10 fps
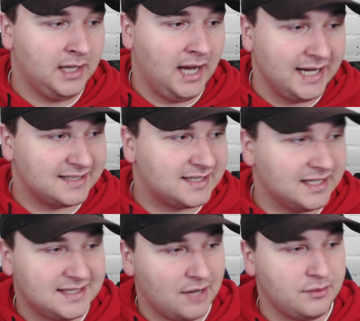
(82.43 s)
And it's going
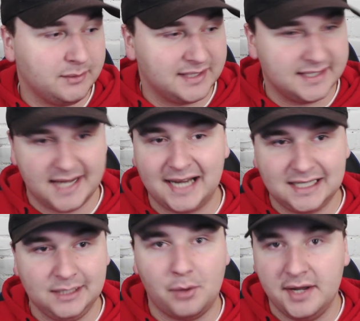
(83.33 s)
to tell you
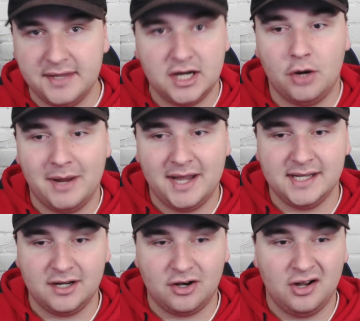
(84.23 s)
exactly why they are where
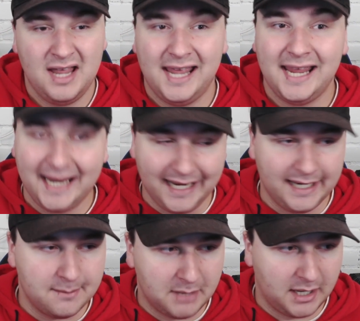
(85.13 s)
they are, in
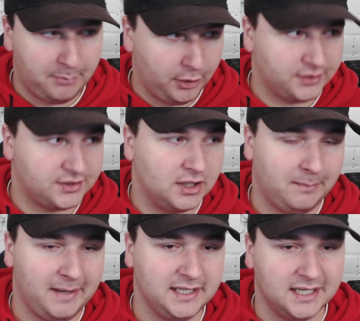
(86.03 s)
my personal
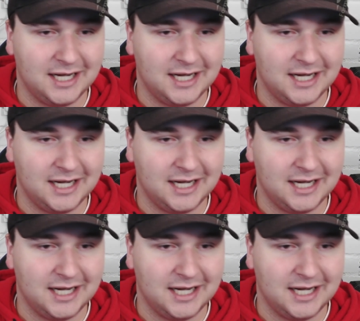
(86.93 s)
opinion.